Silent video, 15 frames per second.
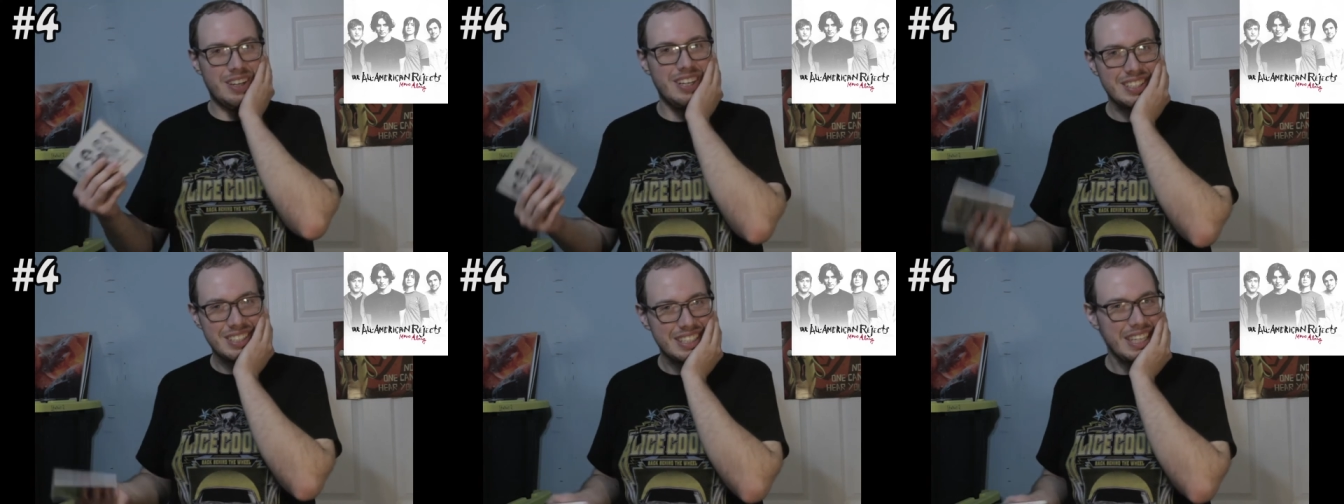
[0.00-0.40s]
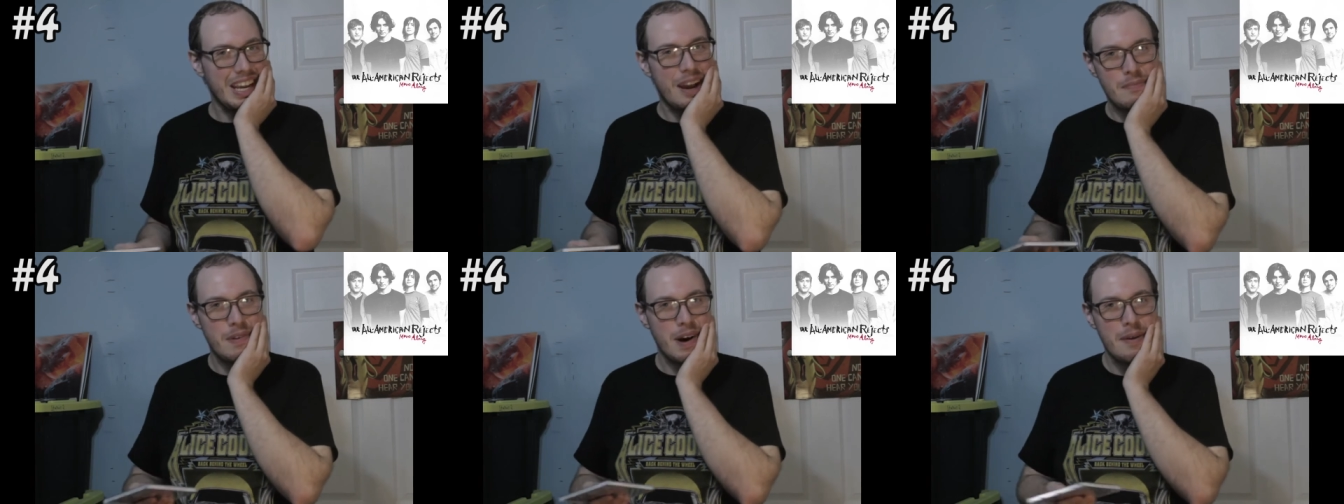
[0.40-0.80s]

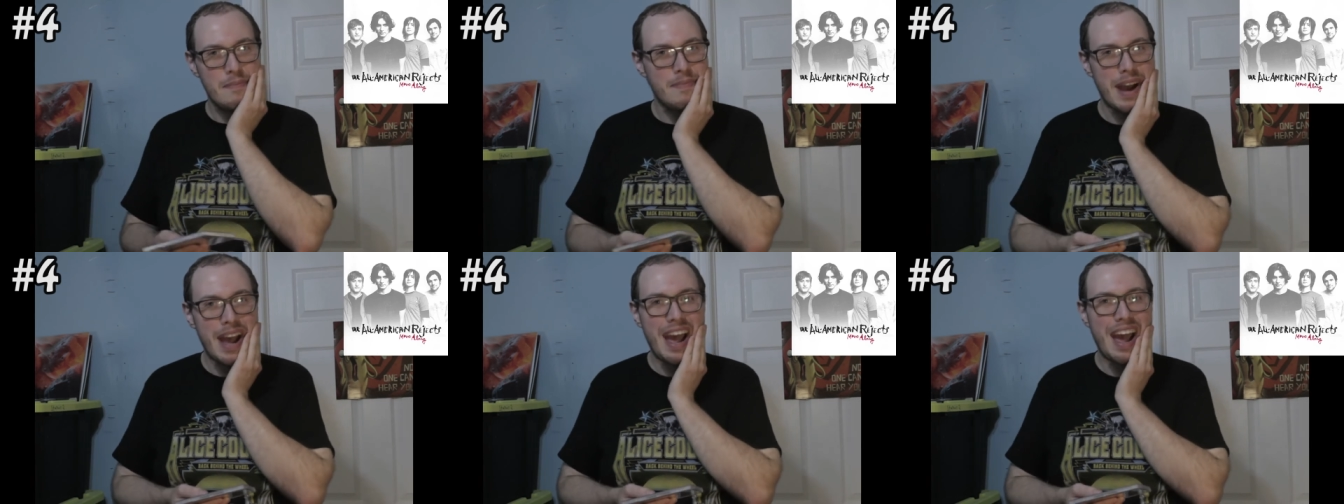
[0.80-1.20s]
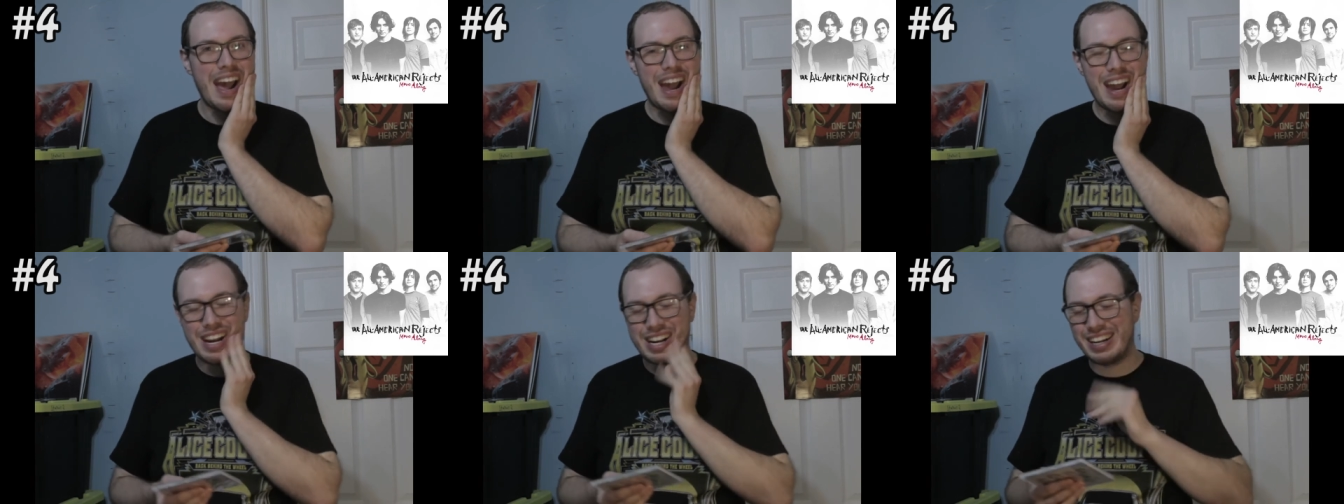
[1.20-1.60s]
stab my
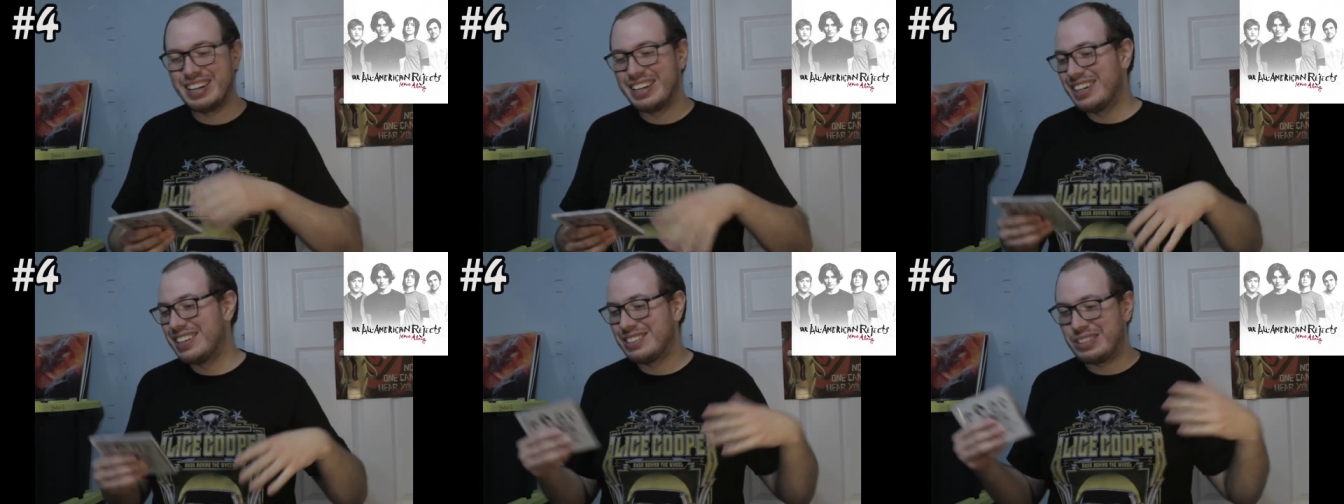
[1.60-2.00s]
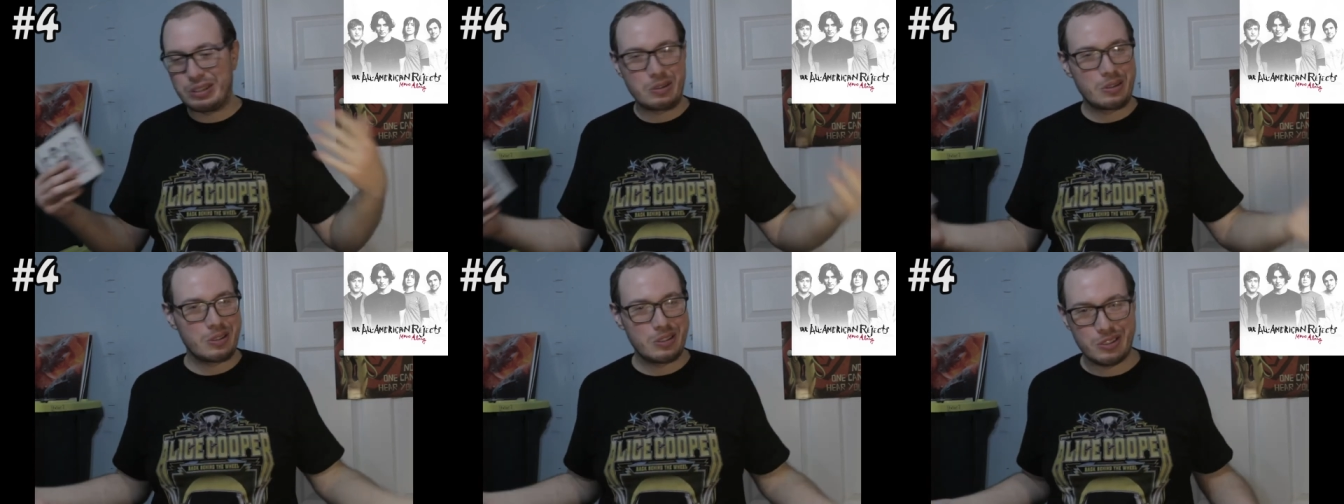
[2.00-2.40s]
back,
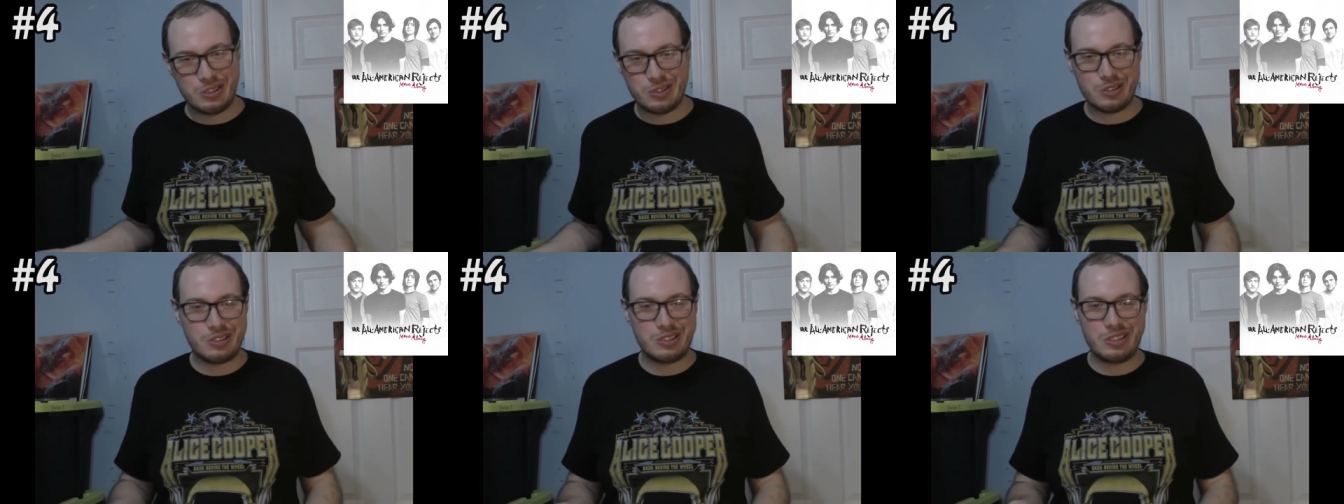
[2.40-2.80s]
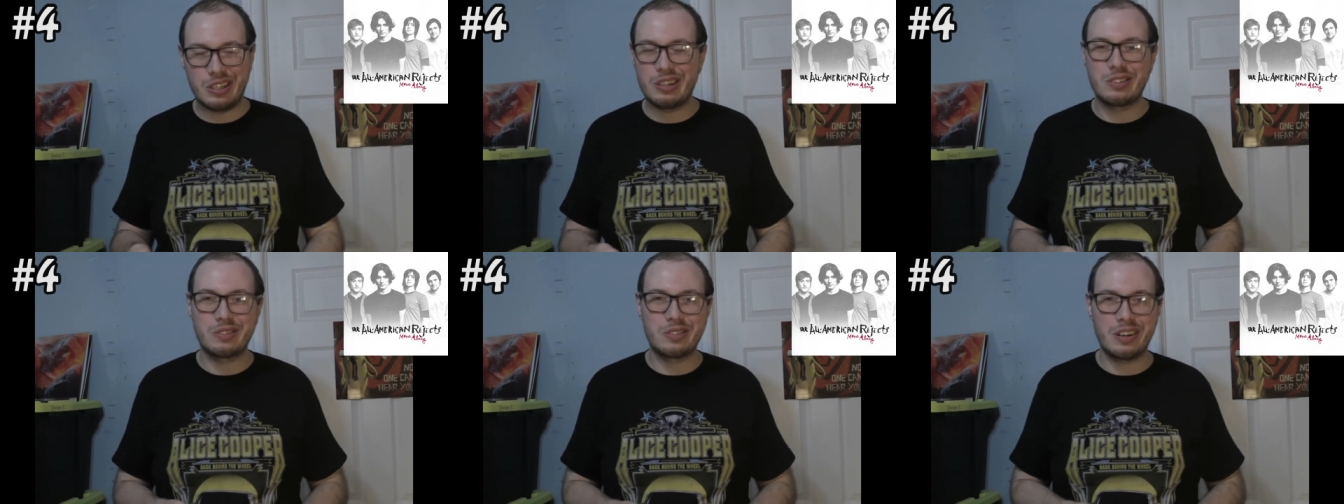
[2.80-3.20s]
dirty little
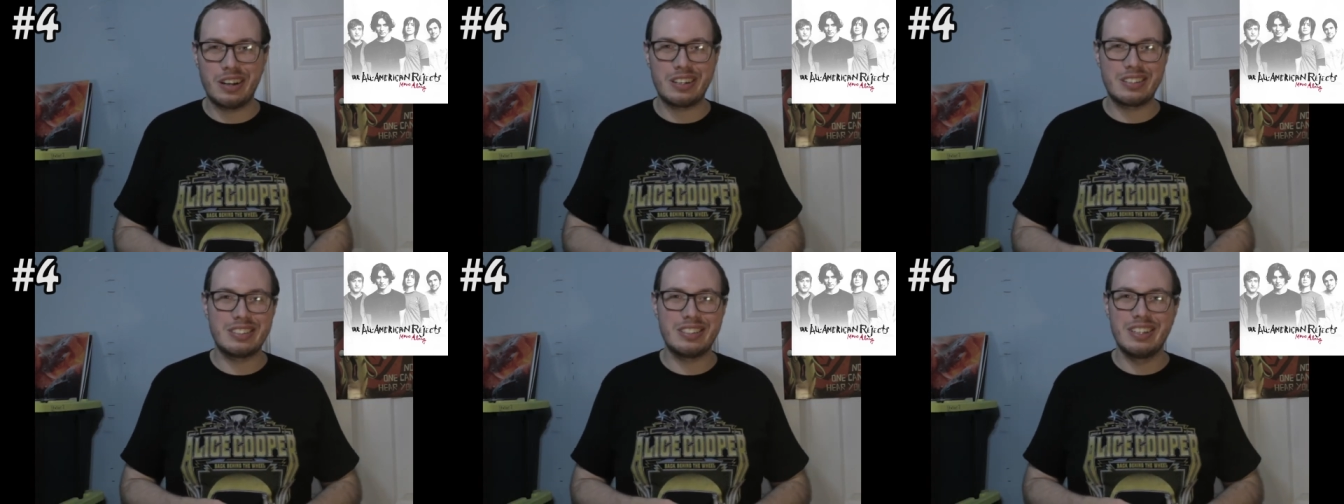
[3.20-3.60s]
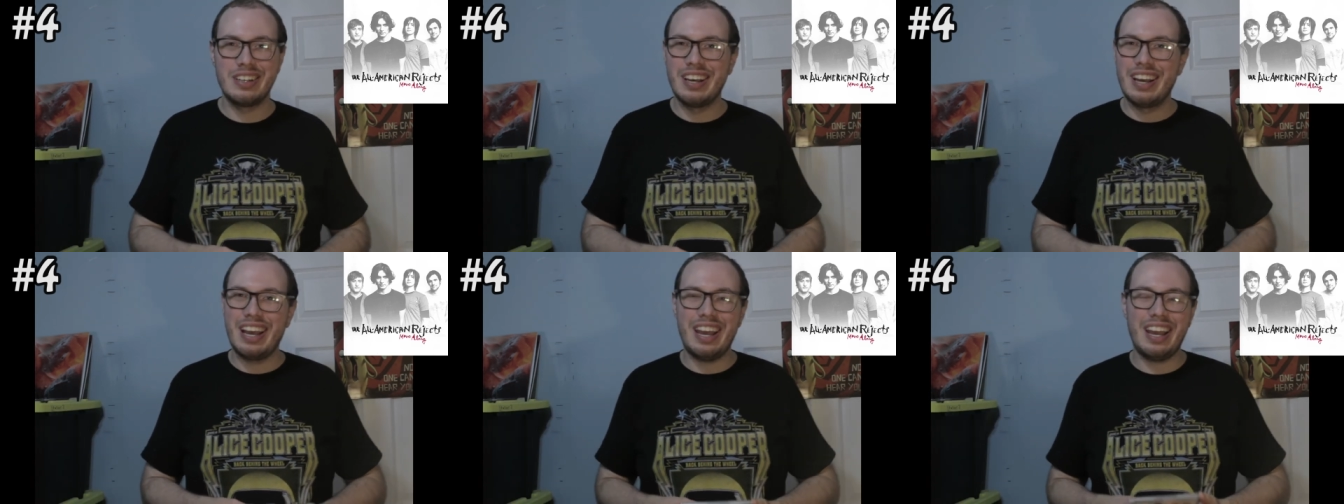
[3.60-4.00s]
secret.
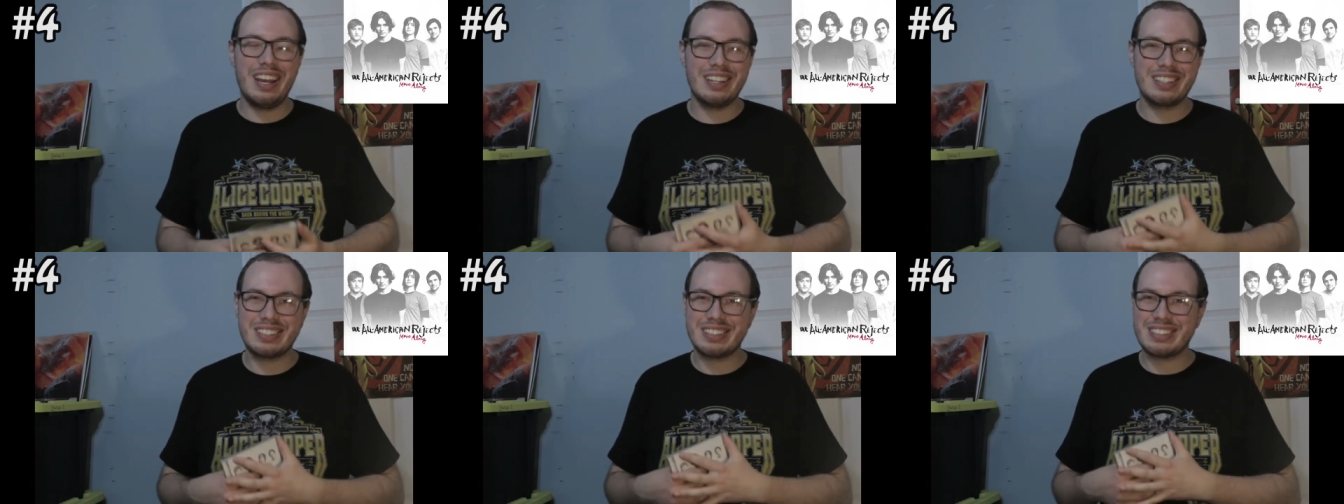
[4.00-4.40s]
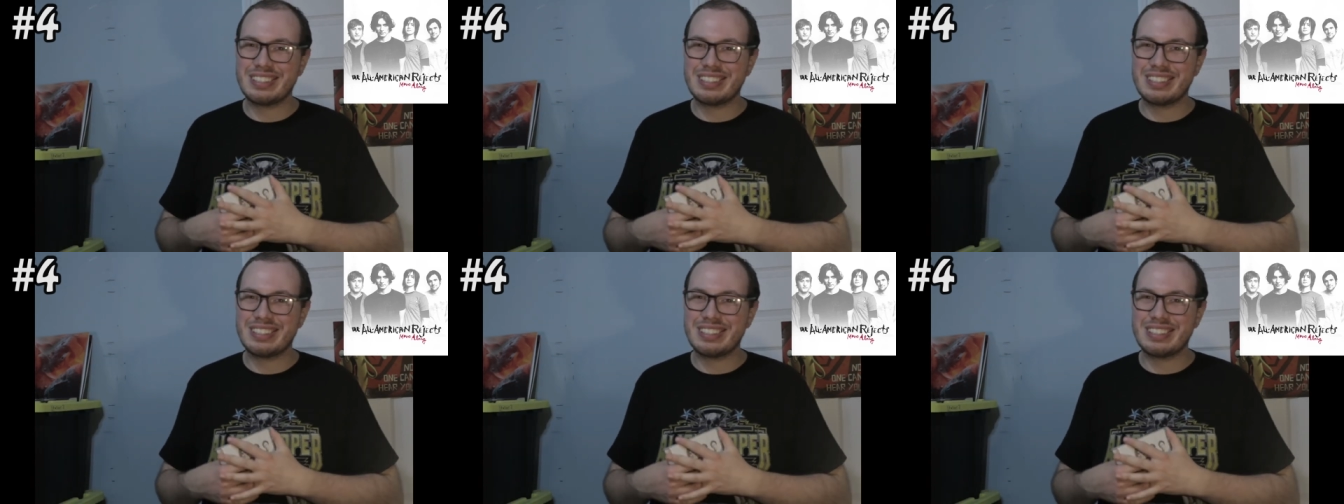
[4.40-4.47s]
It's